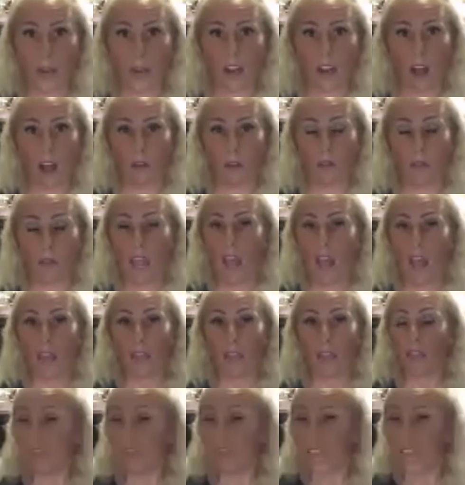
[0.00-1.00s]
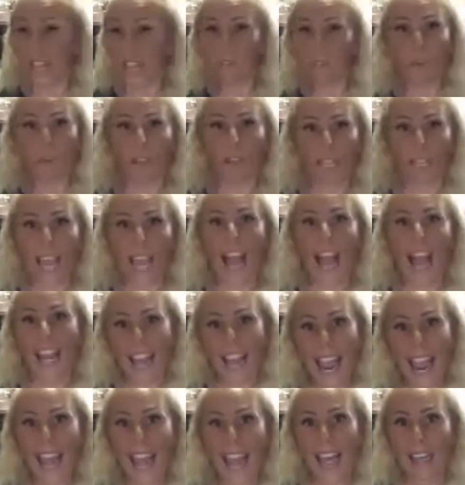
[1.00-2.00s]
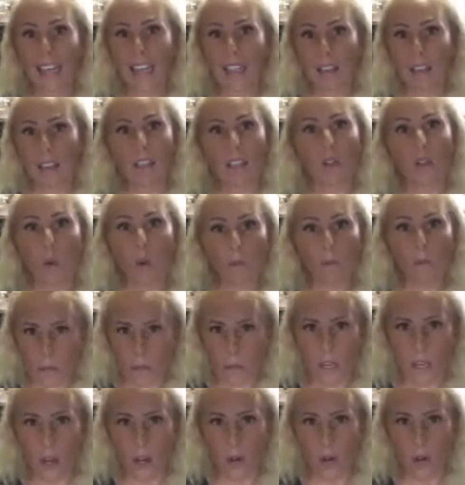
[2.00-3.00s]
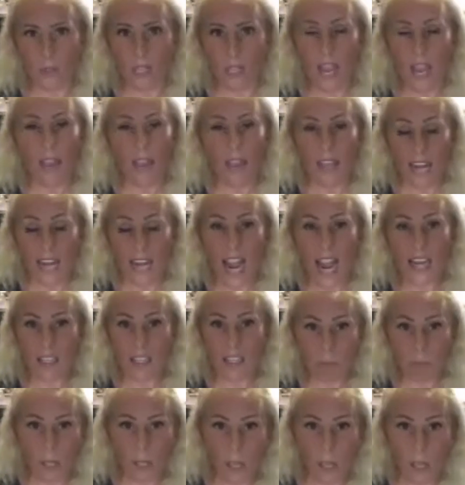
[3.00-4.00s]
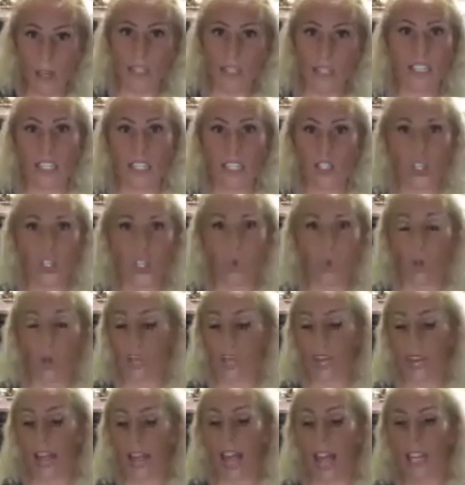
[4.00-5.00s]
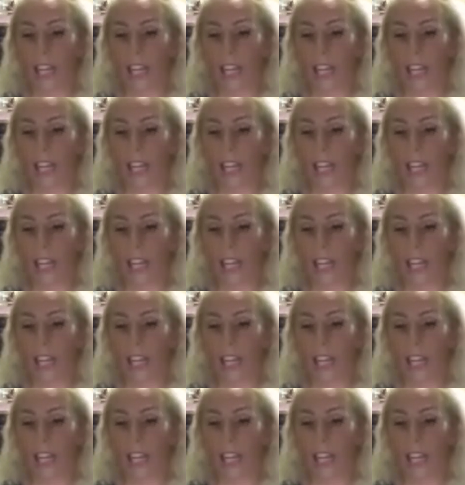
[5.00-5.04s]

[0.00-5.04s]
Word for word: off. Thankfully, I had these home videos that I plugged into, and I